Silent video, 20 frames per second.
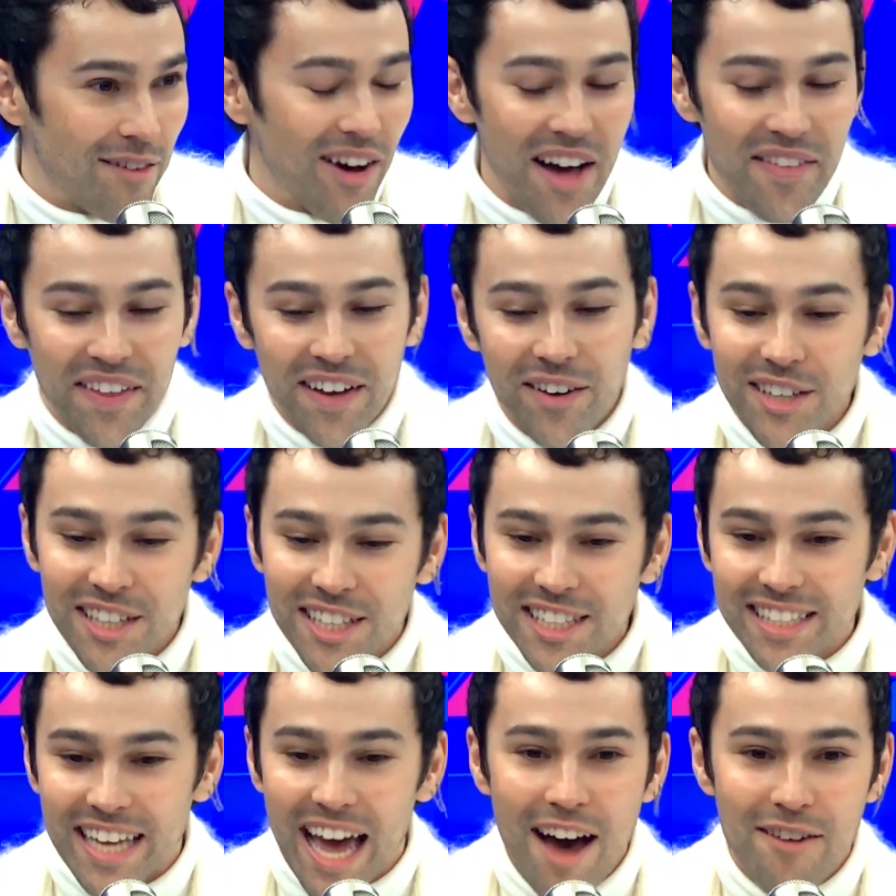Well, I think we
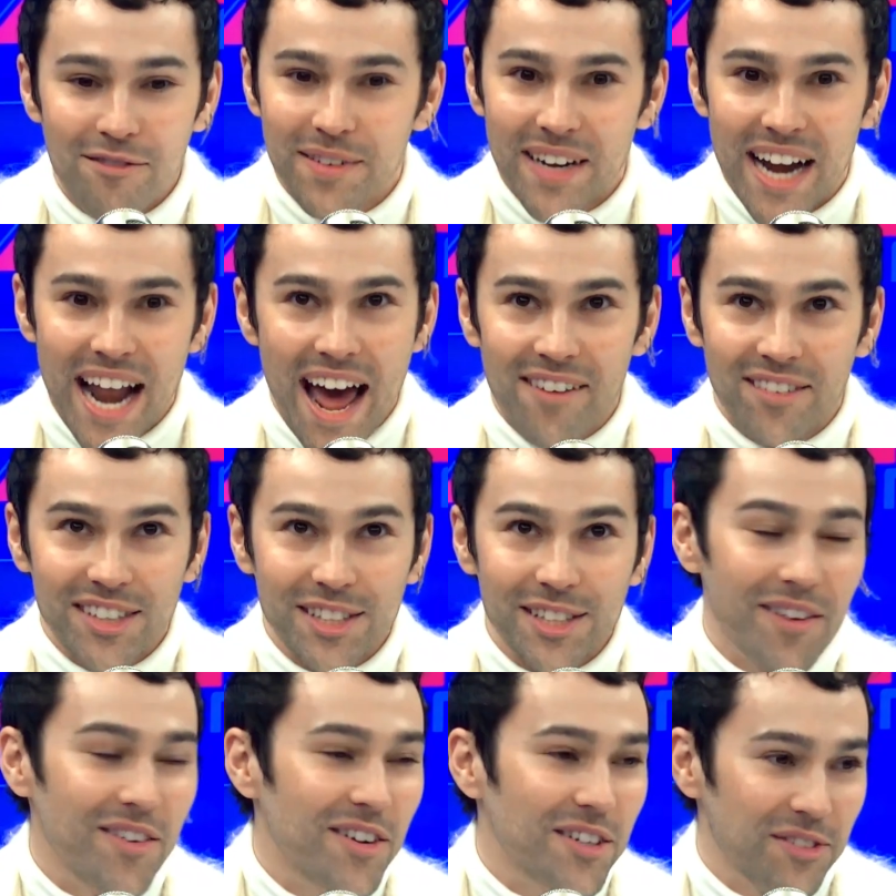just have been having
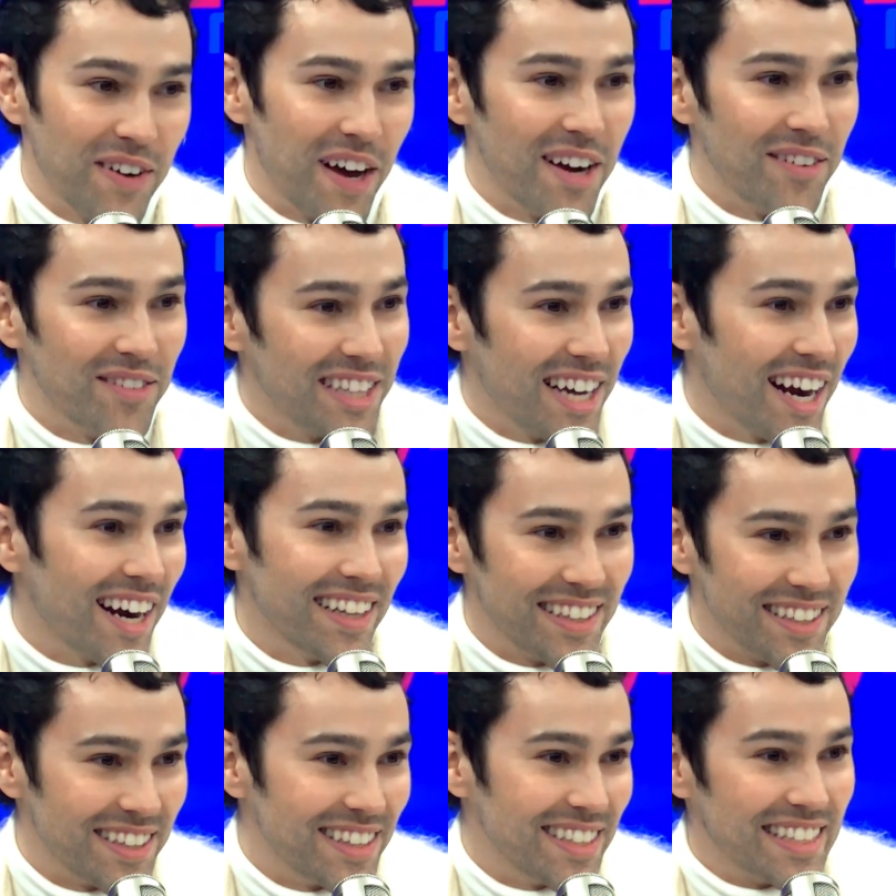so much fun with our
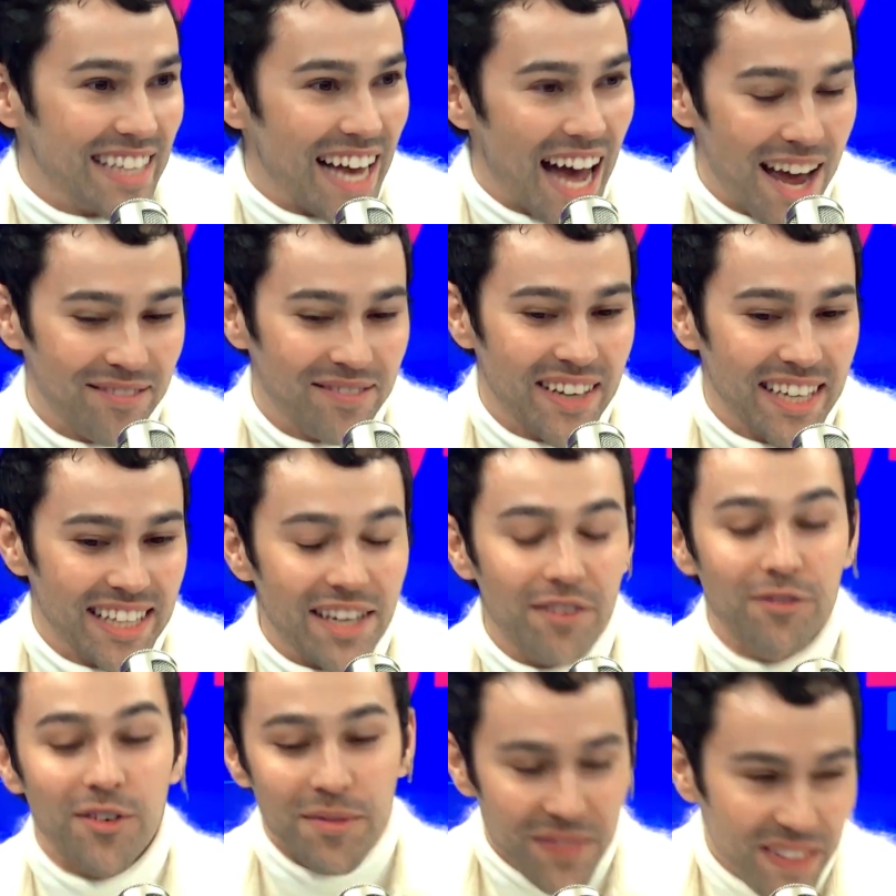little side bits,
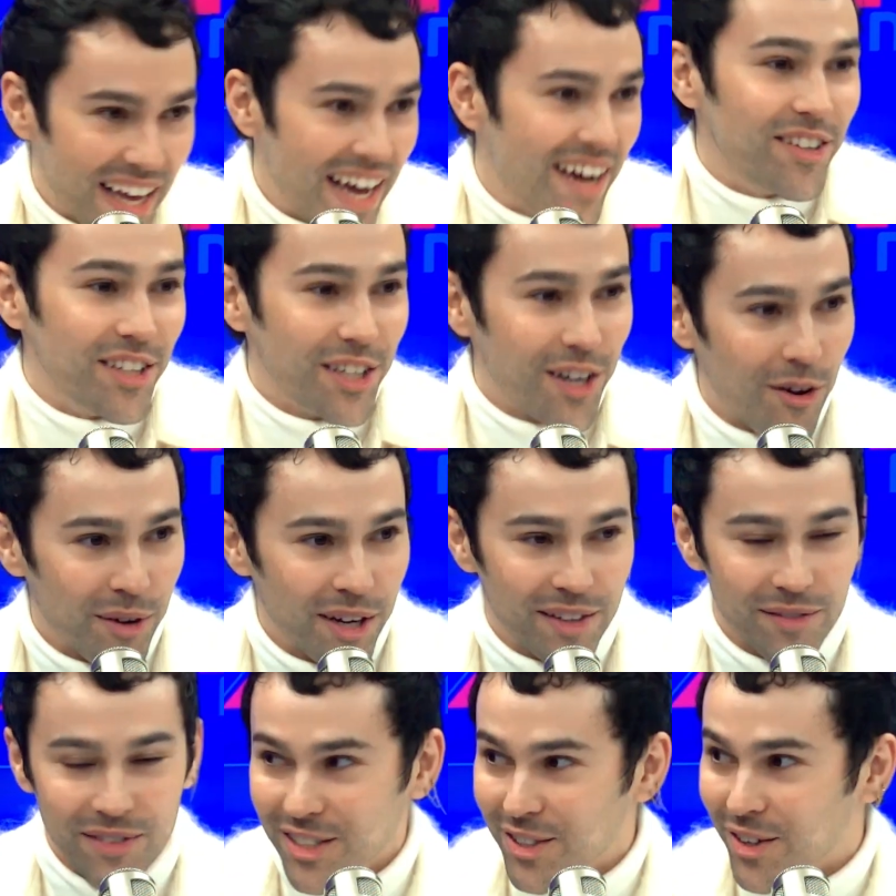and we play. Yeah. You know,
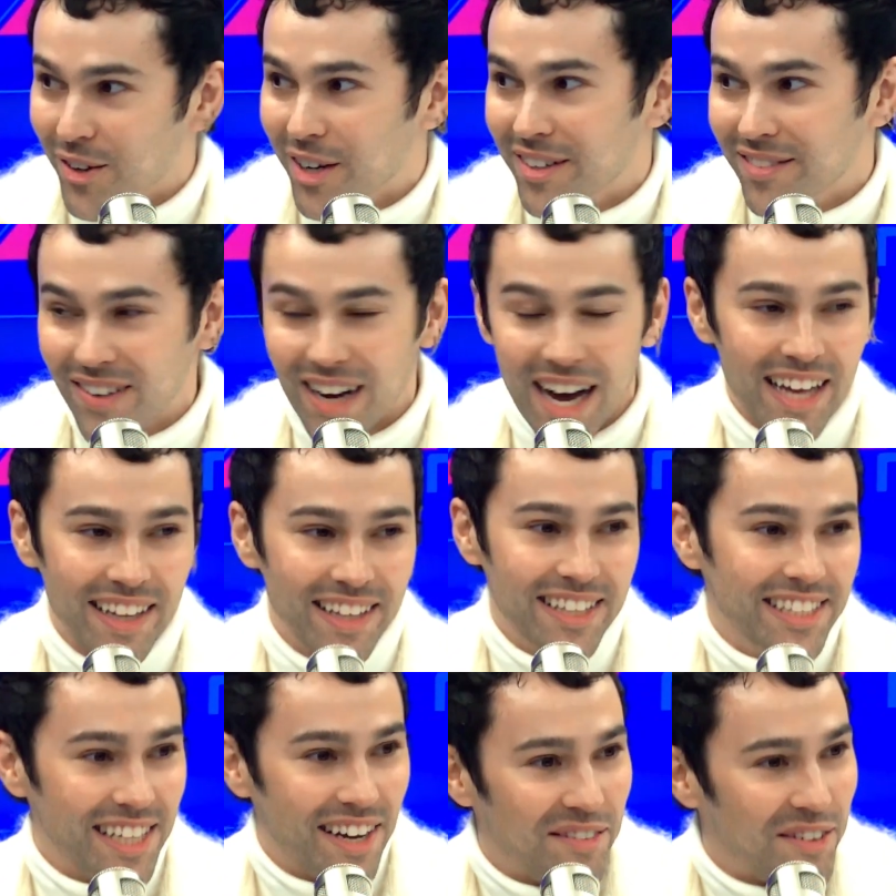we we toured uh,
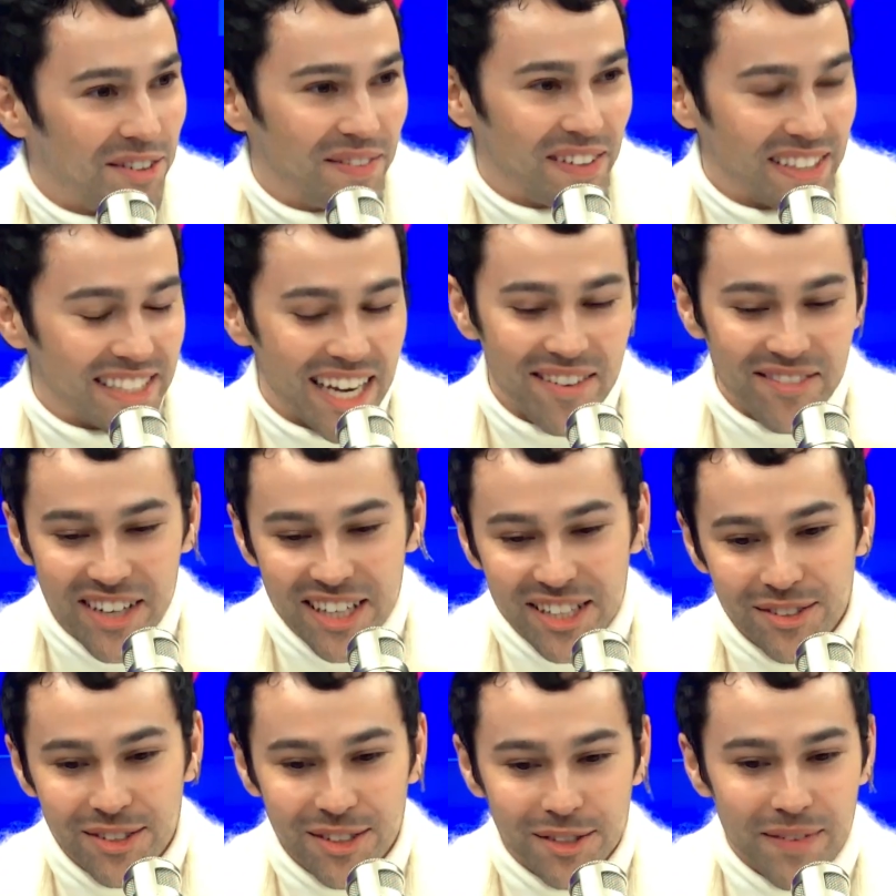this summer with Big Time
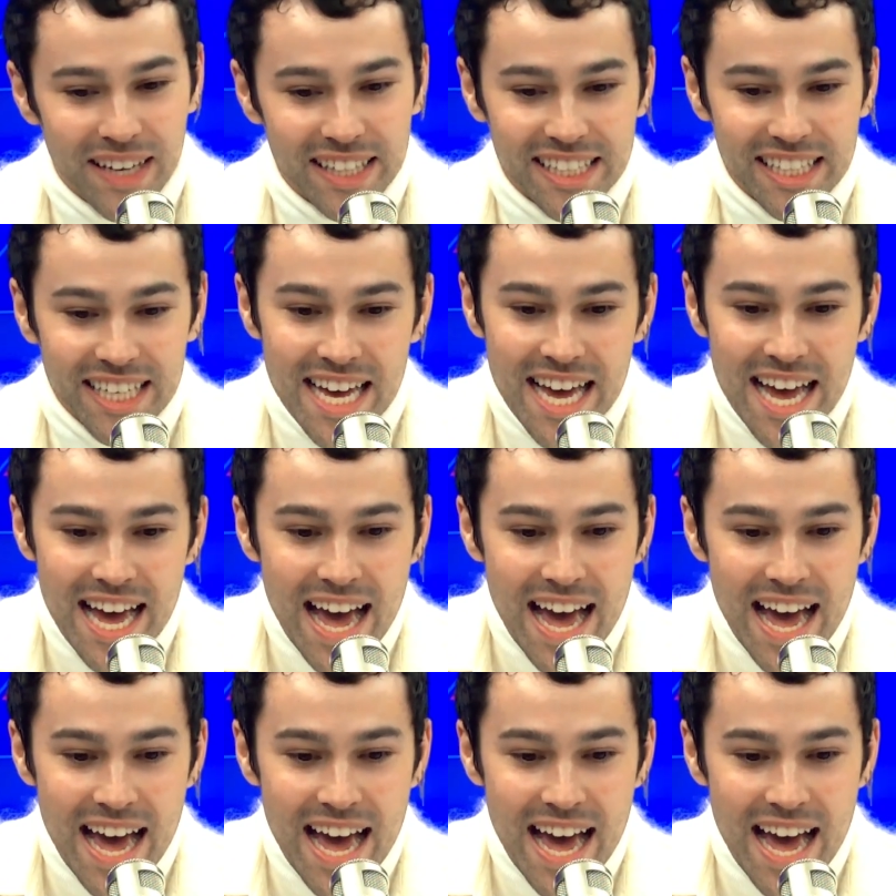Rush, which was amazing.